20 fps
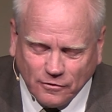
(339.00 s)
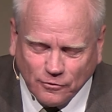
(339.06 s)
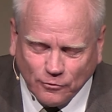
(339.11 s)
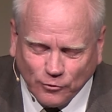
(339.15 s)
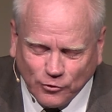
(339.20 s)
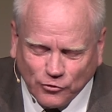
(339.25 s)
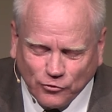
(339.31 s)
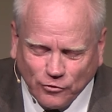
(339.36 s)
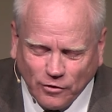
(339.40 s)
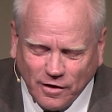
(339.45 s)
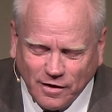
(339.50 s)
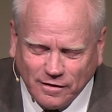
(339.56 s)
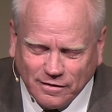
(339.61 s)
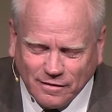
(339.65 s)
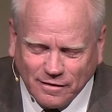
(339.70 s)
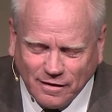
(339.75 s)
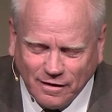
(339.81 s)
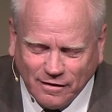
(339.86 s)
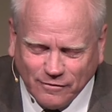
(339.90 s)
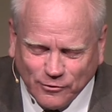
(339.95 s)
doesn't restrain
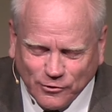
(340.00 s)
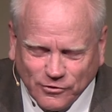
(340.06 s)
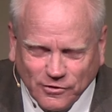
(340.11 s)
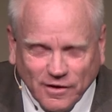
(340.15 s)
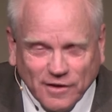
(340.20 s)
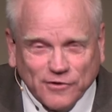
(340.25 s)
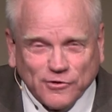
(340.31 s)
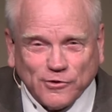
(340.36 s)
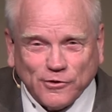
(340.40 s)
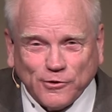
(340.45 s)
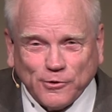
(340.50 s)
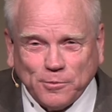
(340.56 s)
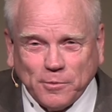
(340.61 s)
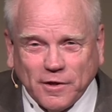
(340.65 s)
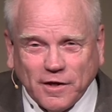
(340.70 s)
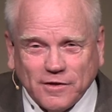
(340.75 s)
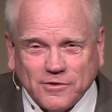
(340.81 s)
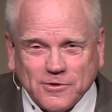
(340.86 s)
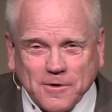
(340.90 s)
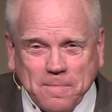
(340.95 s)
the conversation too
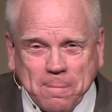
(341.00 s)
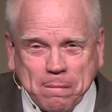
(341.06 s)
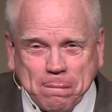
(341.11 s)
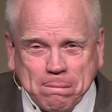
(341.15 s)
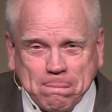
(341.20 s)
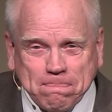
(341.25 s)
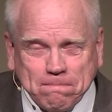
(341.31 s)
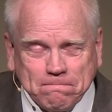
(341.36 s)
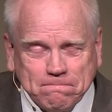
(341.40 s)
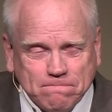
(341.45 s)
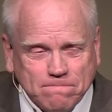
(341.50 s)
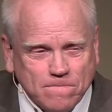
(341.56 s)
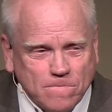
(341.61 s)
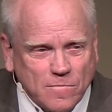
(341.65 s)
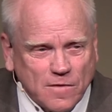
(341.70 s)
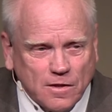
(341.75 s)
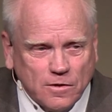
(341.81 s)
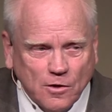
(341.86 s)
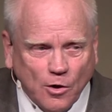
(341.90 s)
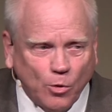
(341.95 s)
much.
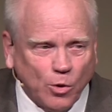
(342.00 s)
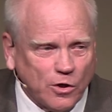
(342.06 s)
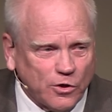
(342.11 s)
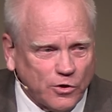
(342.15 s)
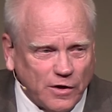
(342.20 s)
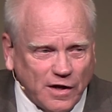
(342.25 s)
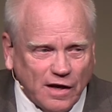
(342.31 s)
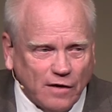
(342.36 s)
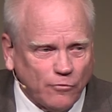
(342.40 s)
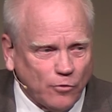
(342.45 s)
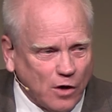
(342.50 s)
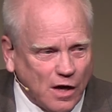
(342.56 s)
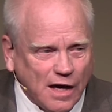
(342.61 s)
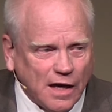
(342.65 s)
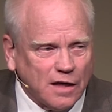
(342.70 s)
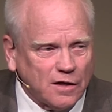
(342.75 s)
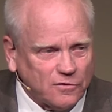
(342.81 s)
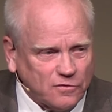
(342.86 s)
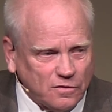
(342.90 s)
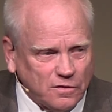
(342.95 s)
No one could ever
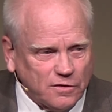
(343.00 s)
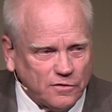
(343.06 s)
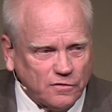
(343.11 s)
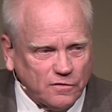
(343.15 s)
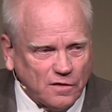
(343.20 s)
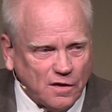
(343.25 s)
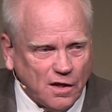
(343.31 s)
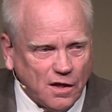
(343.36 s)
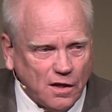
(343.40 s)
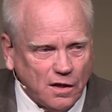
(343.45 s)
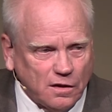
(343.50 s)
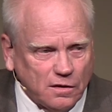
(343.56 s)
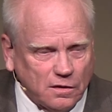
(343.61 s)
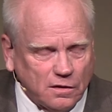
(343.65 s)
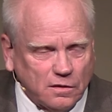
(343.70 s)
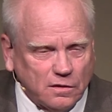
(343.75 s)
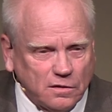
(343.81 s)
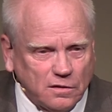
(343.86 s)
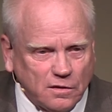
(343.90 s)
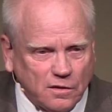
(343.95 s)
honestly say
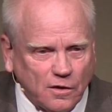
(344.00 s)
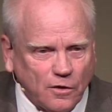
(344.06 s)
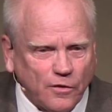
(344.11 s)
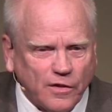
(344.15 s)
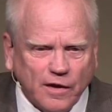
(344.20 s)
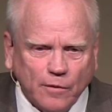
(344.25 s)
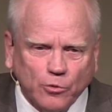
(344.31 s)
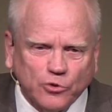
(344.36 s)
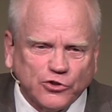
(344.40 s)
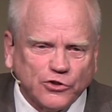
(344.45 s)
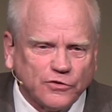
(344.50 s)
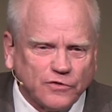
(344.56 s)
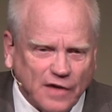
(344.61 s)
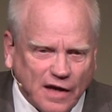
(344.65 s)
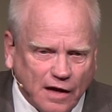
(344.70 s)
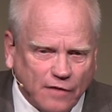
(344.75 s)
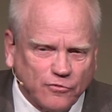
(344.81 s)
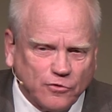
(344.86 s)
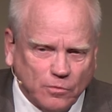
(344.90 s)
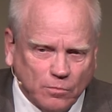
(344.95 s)
that, you know, they were just
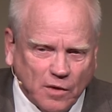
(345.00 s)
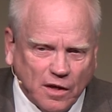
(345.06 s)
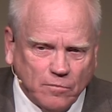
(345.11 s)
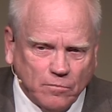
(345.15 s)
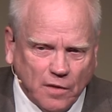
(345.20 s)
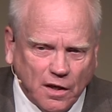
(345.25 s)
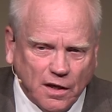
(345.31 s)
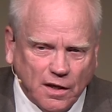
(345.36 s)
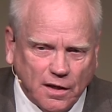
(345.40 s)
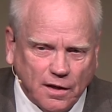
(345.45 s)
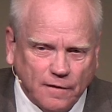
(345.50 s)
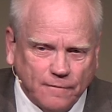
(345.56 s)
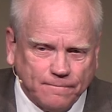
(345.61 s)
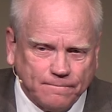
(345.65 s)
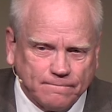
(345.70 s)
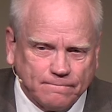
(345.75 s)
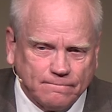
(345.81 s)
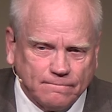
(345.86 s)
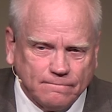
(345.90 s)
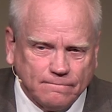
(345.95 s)
after my money.
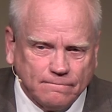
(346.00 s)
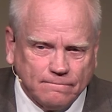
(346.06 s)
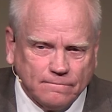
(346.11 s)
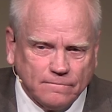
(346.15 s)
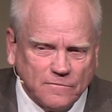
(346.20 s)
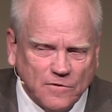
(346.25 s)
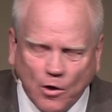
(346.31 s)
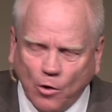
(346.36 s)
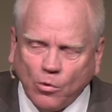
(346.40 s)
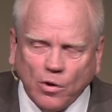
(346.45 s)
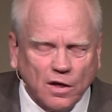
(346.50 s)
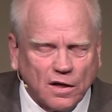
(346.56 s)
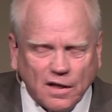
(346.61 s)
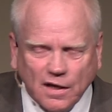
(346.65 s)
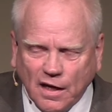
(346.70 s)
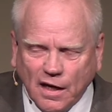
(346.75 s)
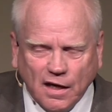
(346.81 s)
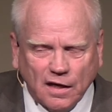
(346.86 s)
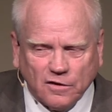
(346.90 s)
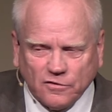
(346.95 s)
No one
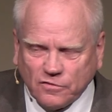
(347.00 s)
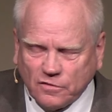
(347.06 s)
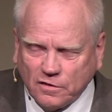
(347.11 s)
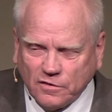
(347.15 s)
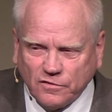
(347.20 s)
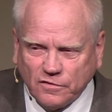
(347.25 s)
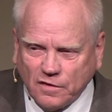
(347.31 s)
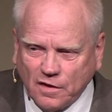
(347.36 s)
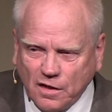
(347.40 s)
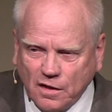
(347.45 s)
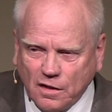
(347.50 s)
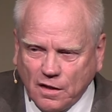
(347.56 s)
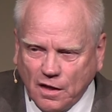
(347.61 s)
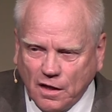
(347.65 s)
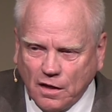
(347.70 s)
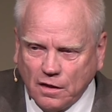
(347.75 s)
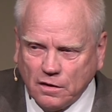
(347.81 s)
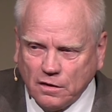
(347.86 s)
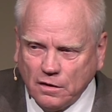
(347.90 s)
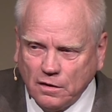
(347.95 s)
can honestly say
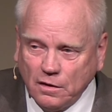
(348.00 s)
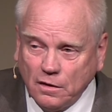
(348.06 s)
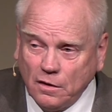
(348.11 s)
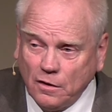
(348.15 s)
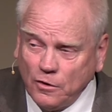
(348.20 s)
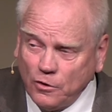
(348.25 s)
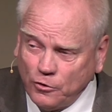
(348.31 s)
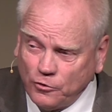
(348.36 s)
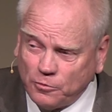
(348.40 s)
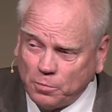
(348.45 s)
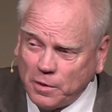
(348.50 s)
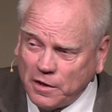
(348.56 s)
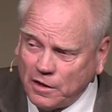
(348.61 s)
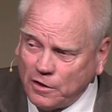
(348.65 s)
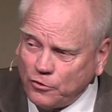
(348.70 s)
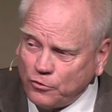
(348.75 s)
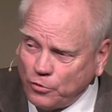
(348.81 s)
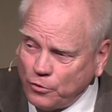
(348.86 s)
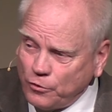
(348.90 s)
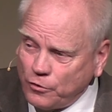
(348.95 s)
that who's
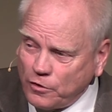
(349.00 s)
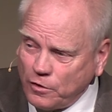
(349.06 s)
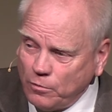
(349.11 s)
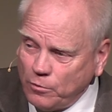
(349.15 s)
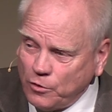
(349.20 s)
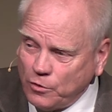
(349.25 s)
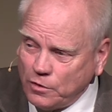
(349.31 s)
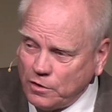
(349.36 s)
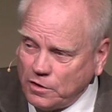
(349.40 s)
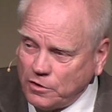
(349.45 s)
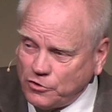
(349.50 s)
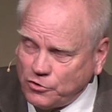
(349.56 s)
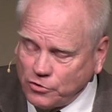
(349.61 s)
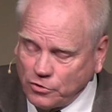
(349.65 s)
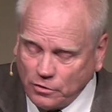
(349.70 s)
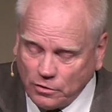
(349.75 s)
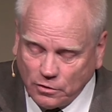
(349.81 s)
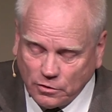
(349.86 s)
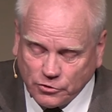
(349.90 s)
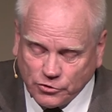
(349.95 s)
been at Truth Community
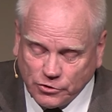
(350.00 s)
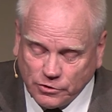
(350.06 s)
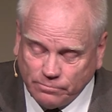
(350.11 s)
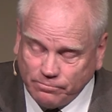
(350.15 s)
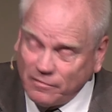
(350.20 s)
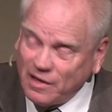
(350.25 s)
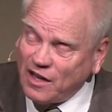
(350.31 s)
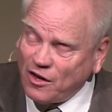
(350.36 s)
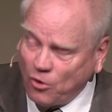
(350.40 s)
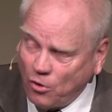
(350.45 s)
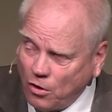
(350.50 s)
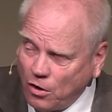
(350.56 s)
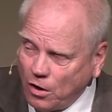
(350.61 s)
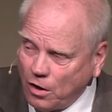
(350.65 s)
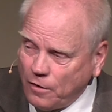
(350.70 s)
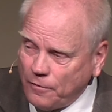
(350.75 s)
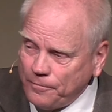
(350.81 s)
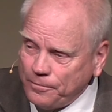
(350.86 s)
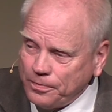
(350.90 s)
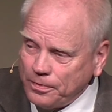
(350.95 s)
Church at
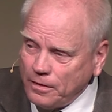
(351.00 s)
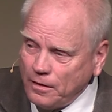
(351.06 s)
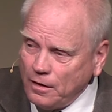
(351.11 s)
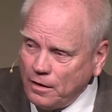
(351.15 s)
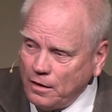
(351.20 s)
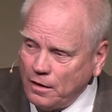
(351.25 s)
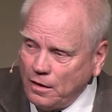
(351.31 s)
all.